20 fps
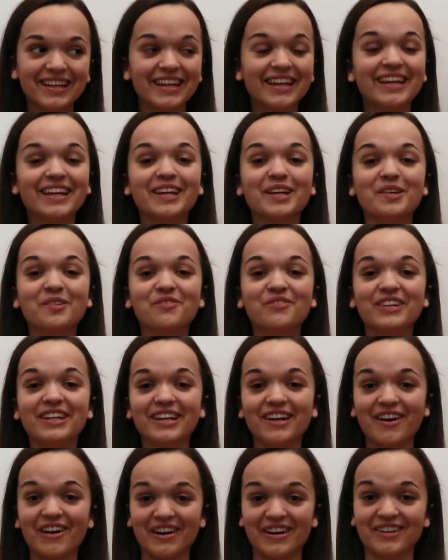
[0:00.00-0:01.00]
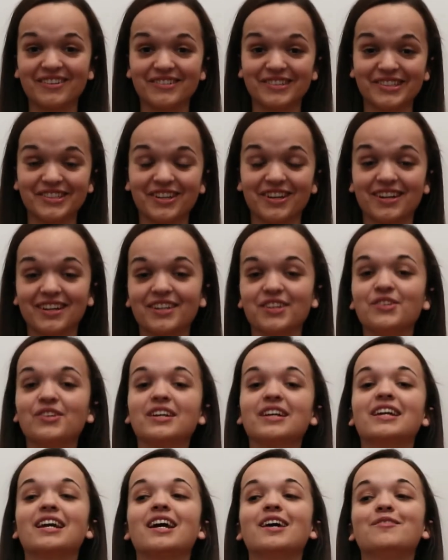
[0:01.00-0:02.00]
it can be awkward talking to
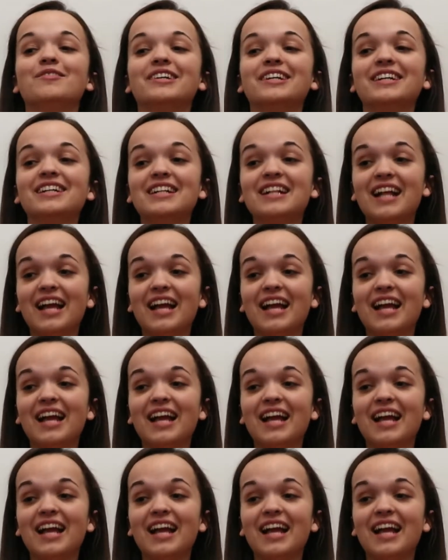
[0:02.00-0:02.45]
a camera